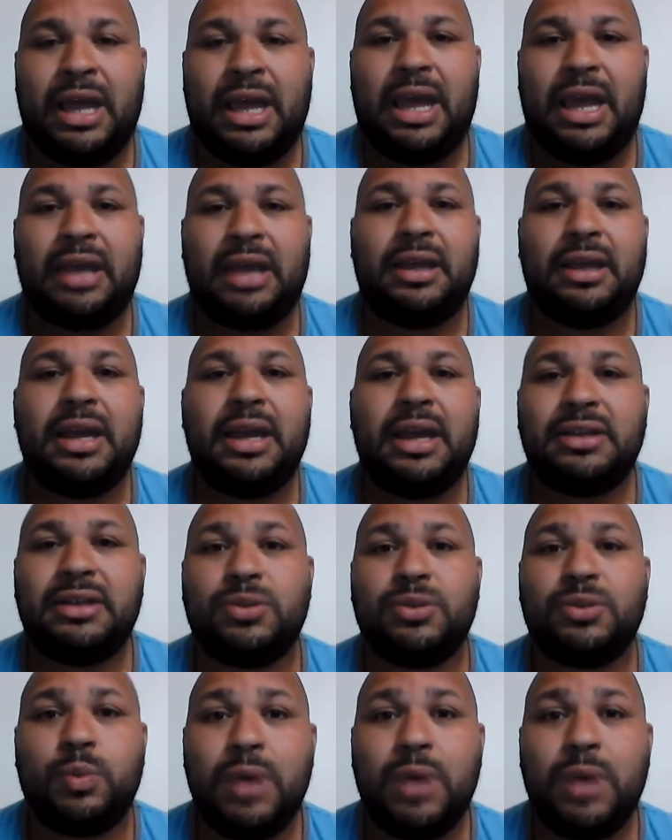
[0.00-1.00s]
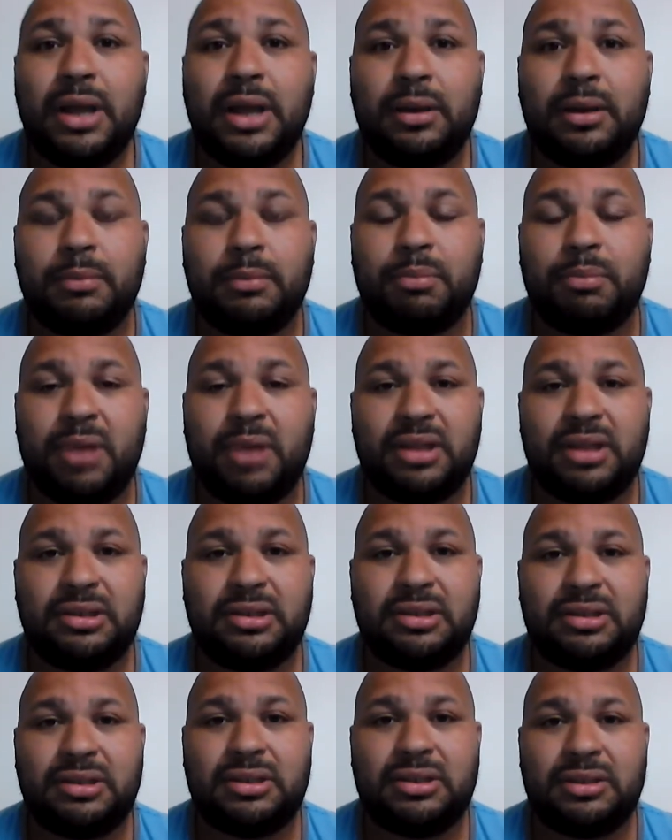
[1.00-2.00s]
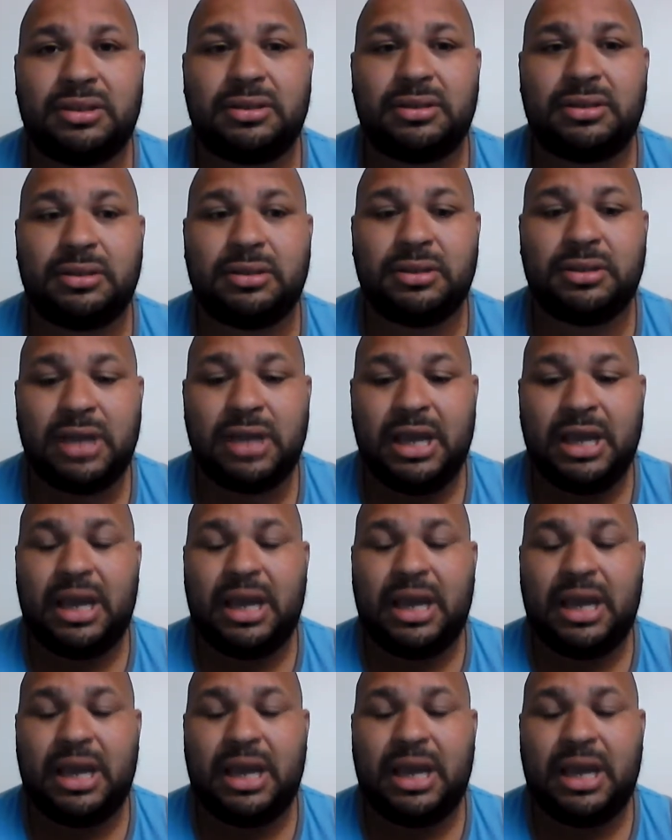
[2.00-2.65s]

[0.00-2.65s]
And guess what, brothers and sisters?